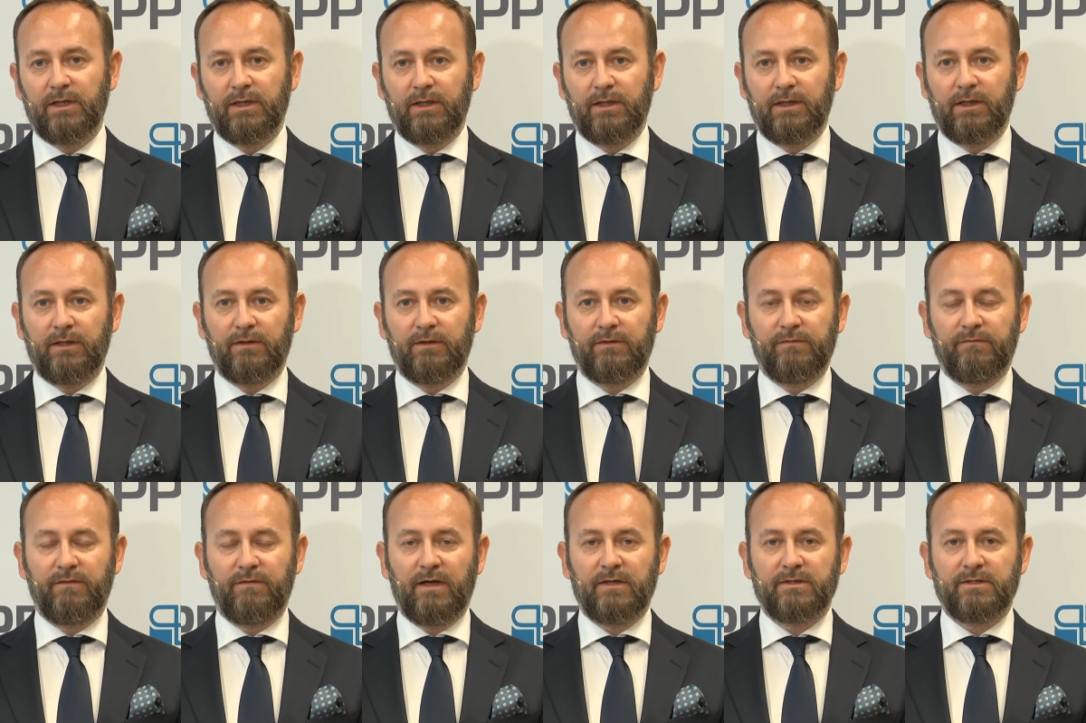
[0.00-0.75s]
and
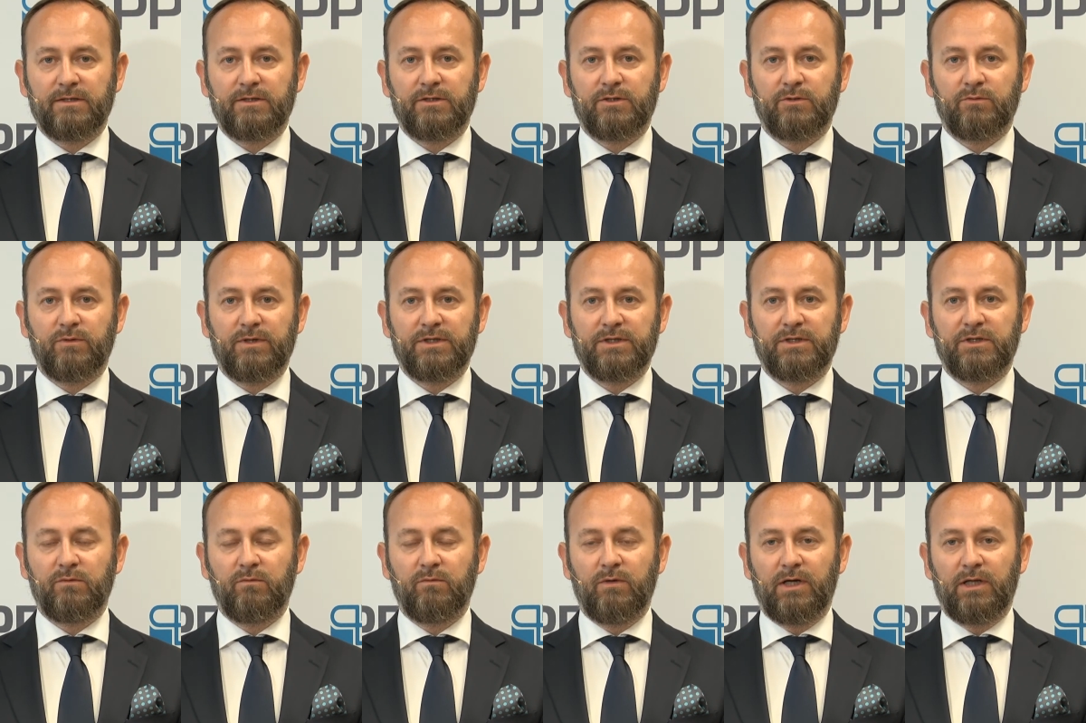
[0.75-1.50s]

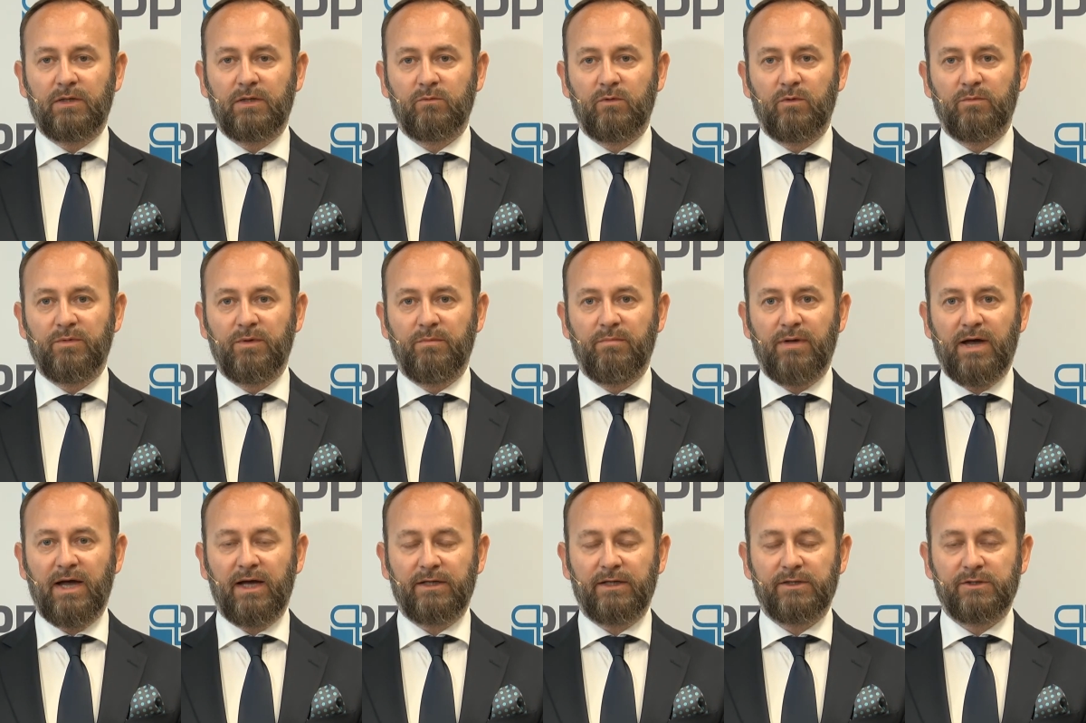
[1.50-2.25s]
2021 will be
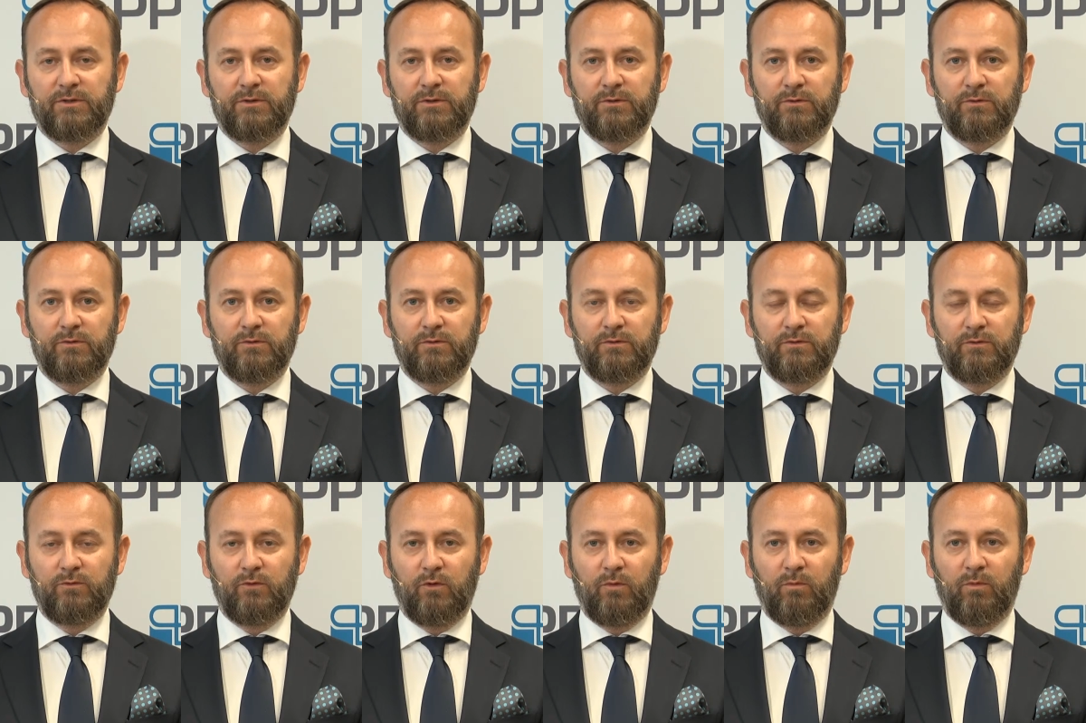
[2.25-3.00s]
back to
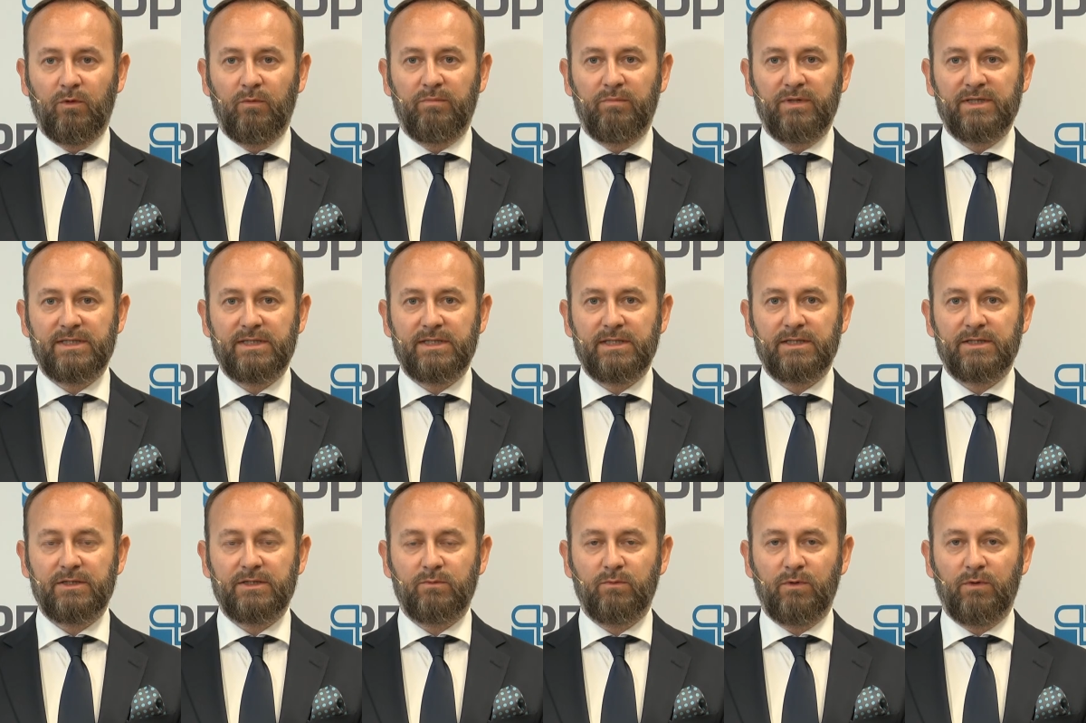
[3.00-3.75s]
normal
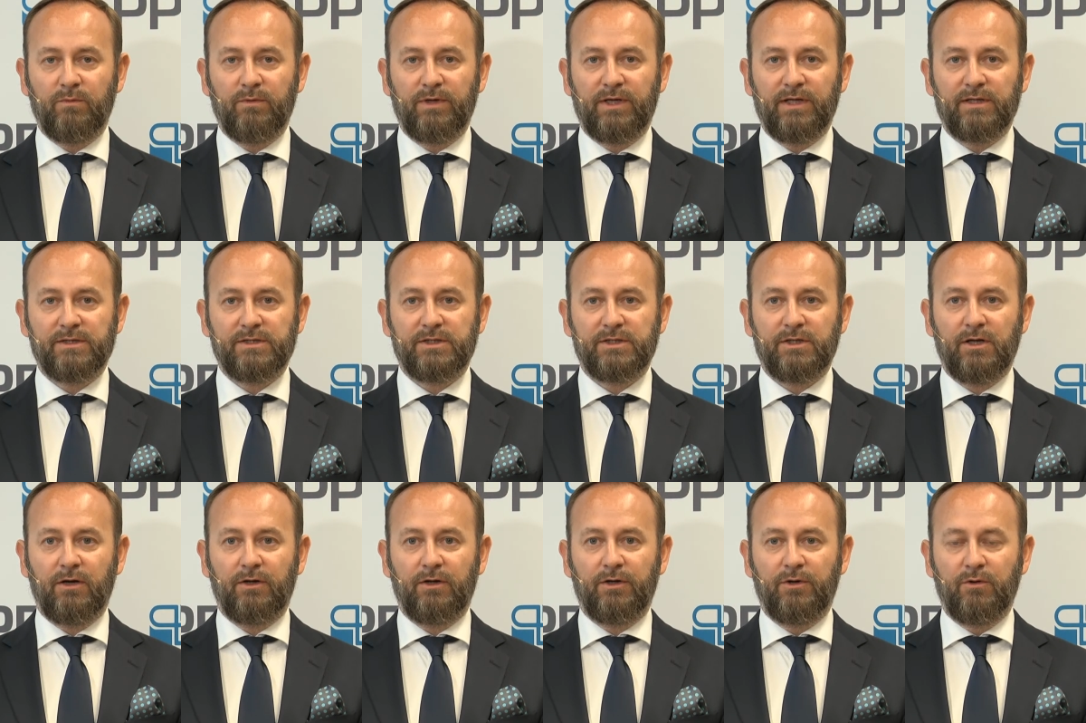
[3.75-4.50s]
business where we can
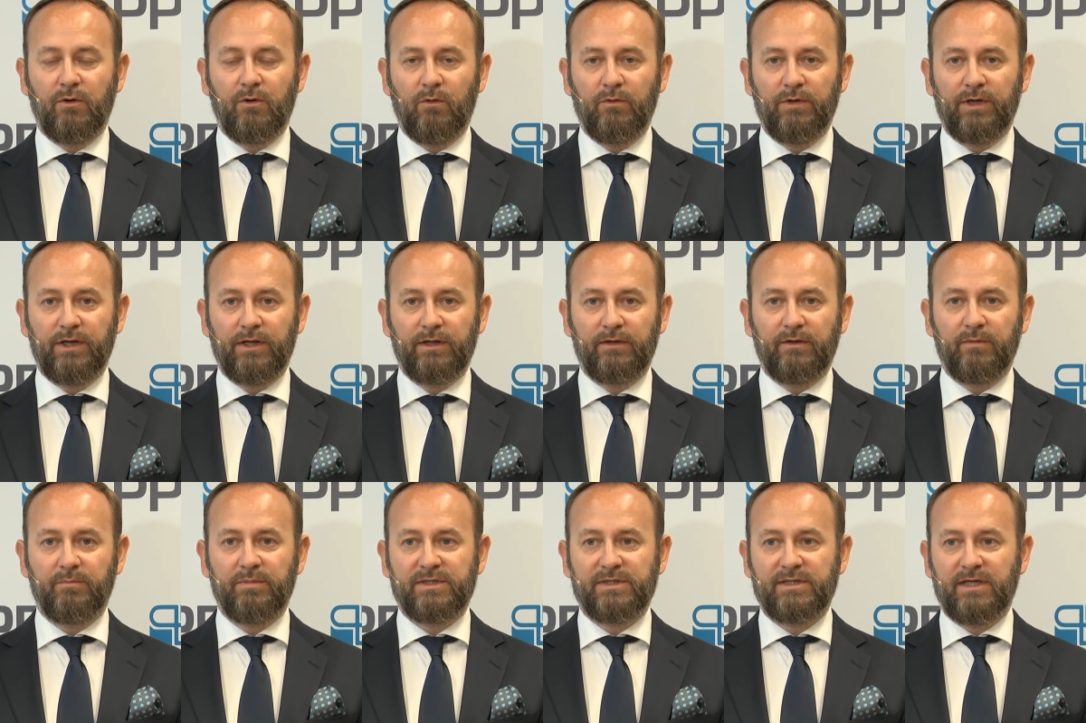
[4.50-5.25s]
start growing
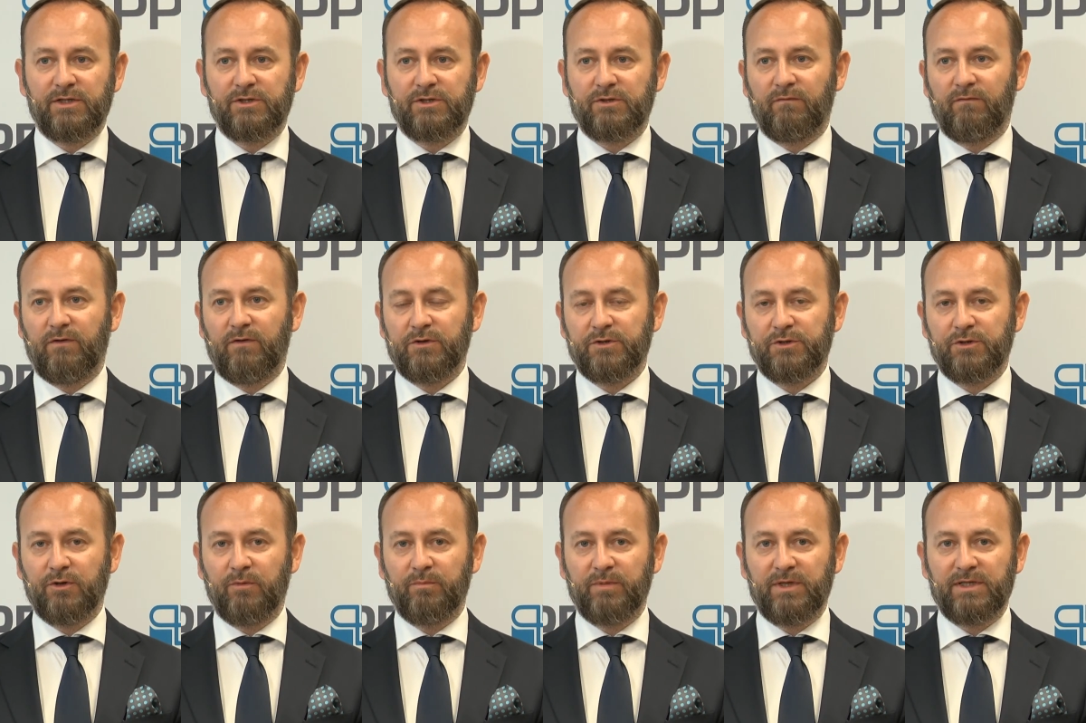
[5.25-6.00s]
the potential of our
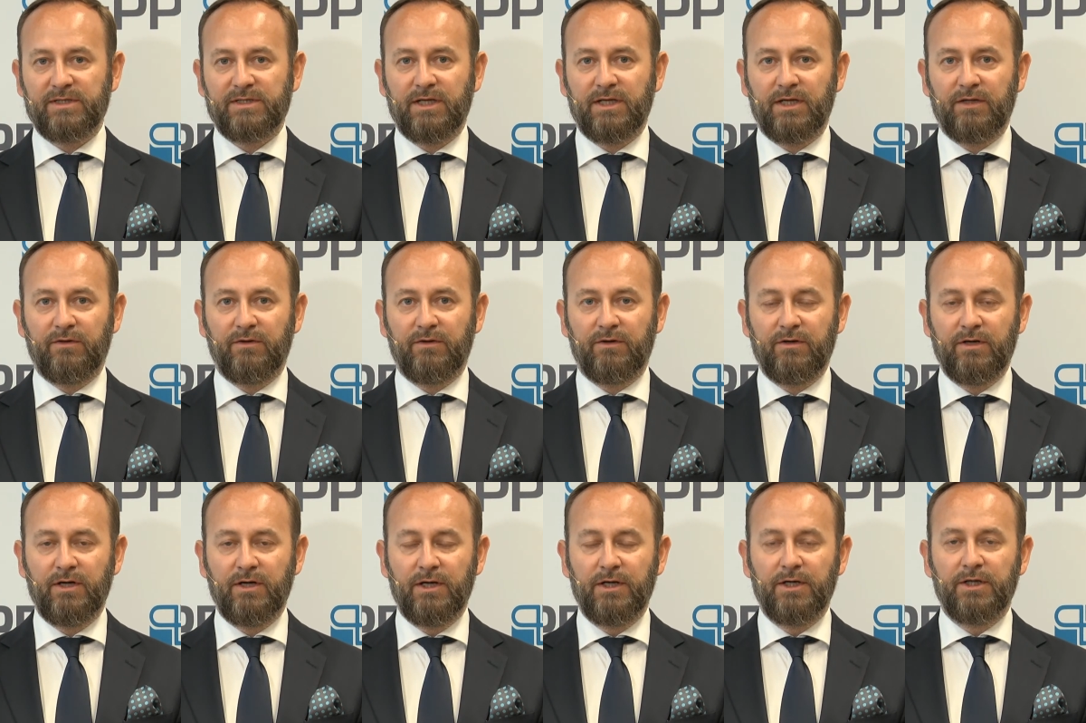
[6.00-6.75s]
shopping
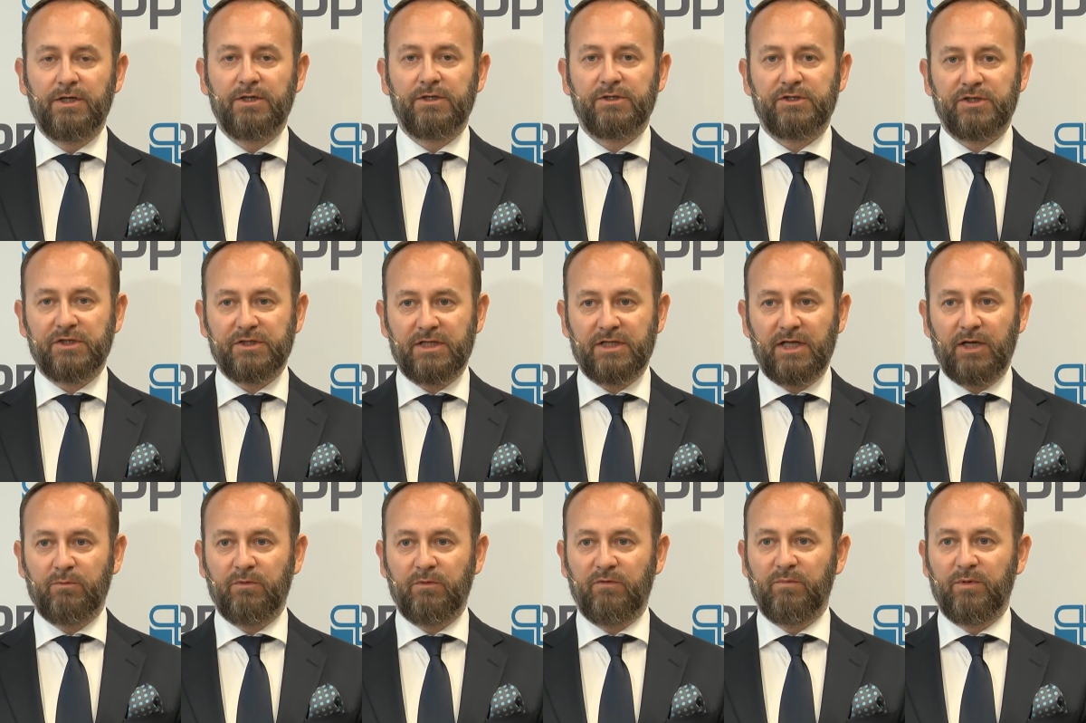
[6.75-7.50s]
center, just
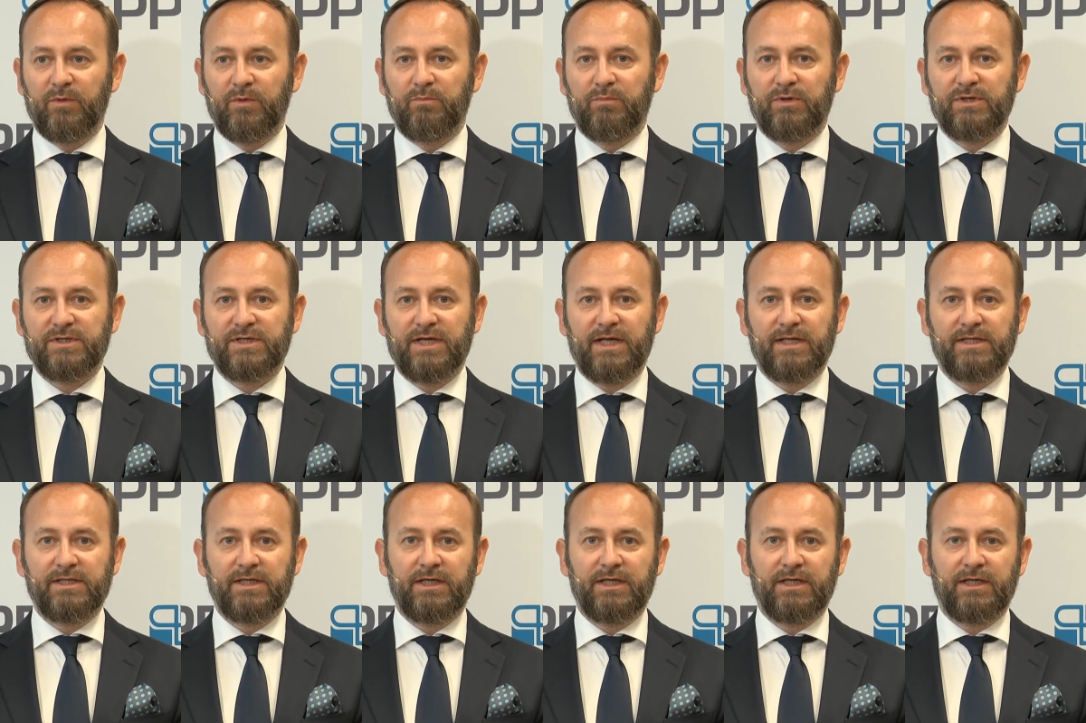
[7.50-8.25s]
like we've been
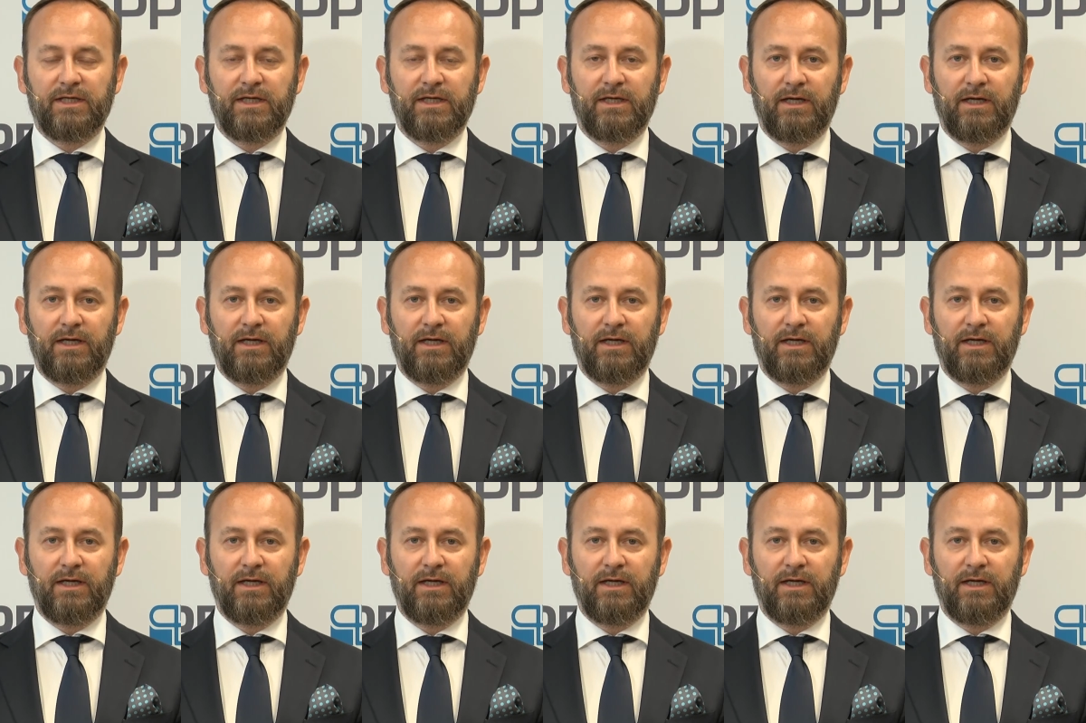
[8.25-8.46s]
presenting